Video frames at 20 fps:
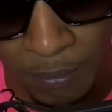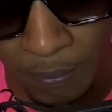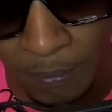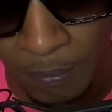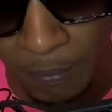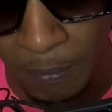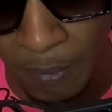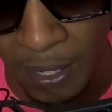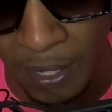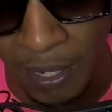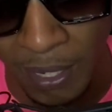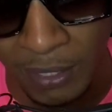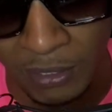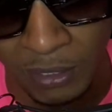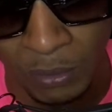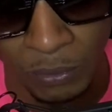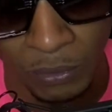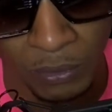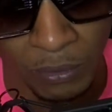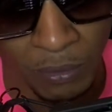by guys that
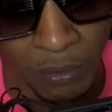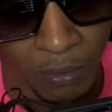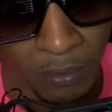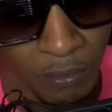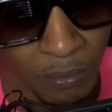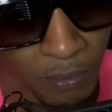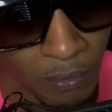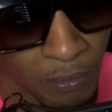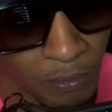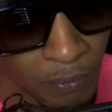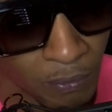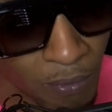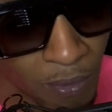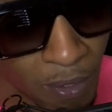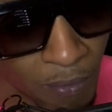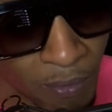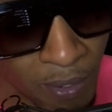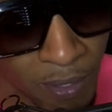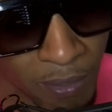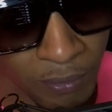were
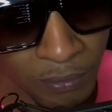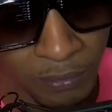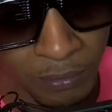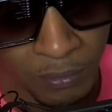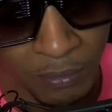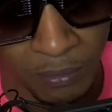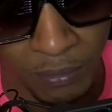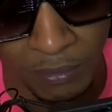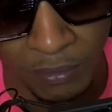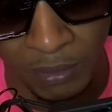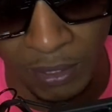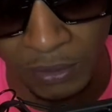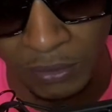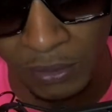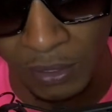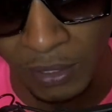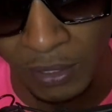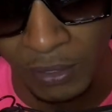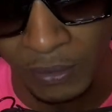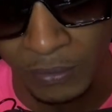around not so long
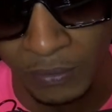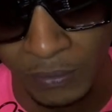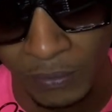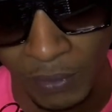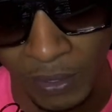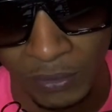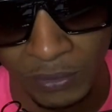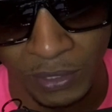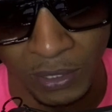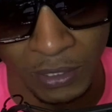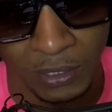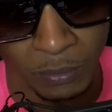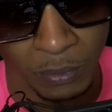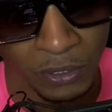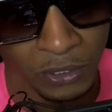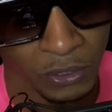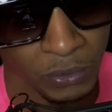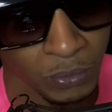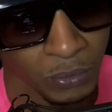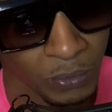ago while he was taking his
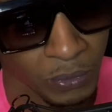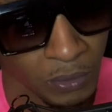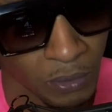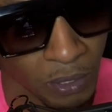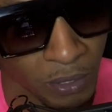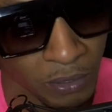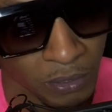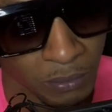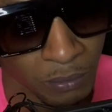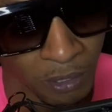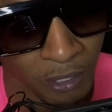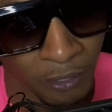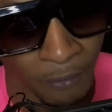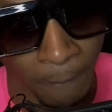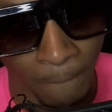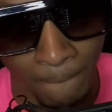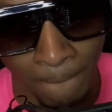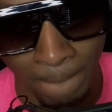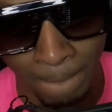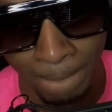pictures with all this money.
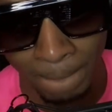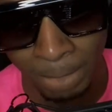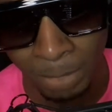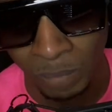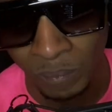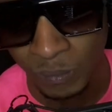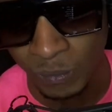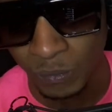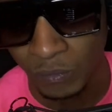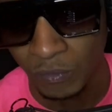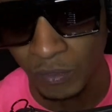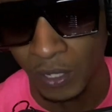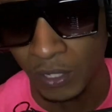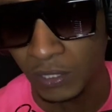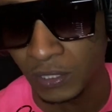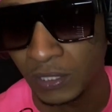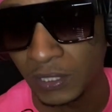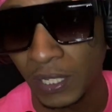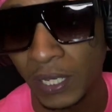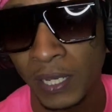Now it
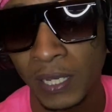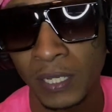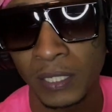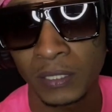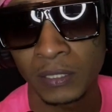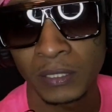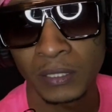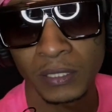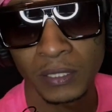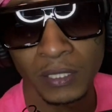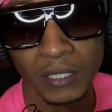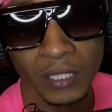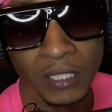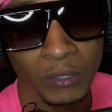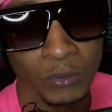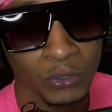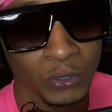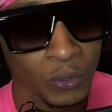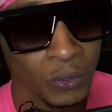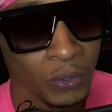says he
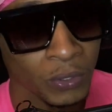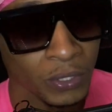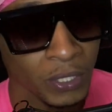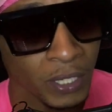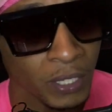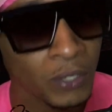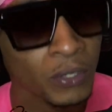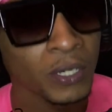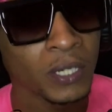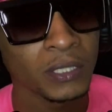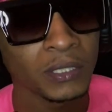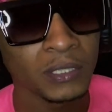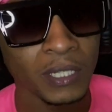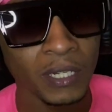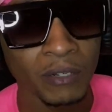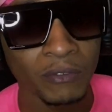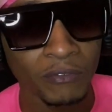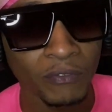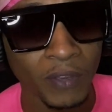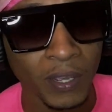was on the internet selling
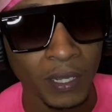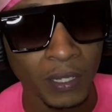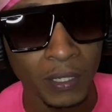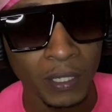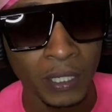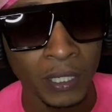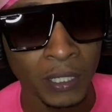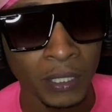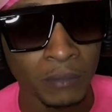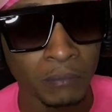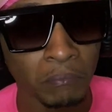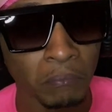fake lean.